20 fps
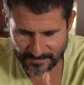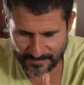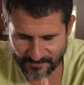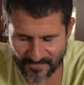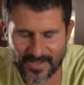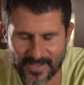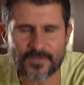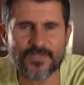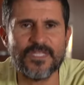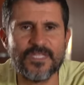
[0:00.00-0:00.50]

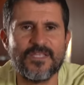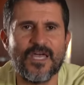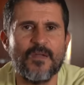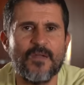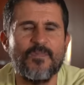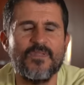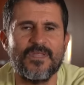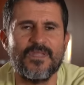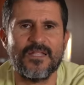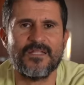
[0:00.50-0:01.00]
Very
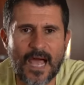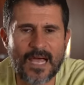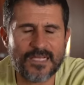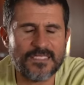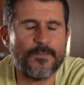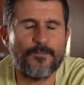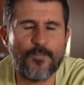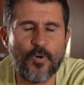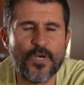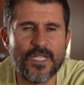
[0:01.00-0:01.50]
determined that as
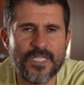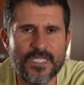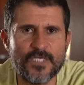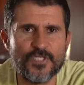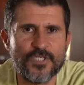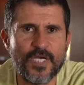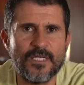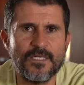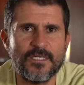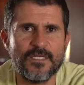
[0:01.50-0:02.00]
a
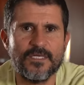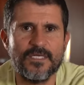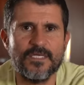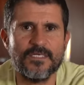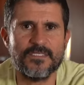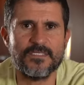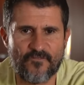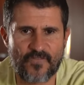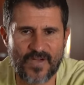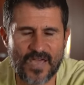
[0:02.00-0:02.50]
politician,
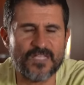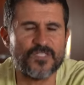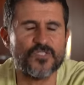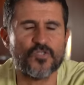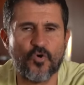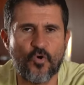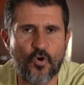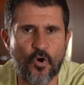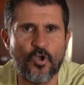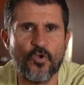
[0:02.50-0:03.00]
his
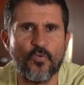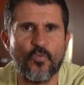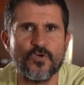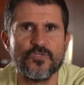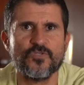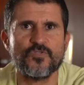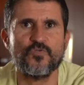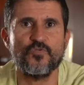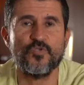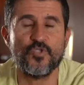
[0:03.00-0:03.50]
first goal
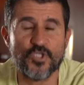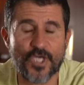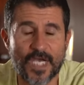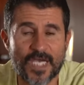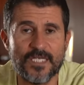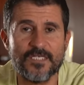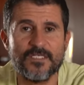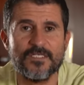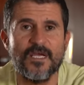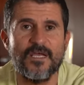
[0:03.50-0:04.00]
was to
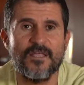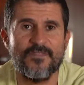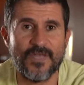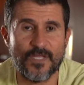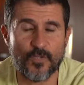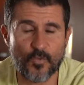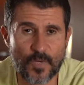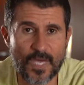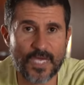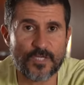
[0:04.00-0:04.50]
change the
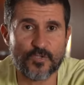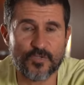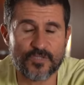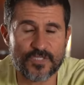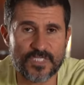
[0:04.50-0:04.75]
education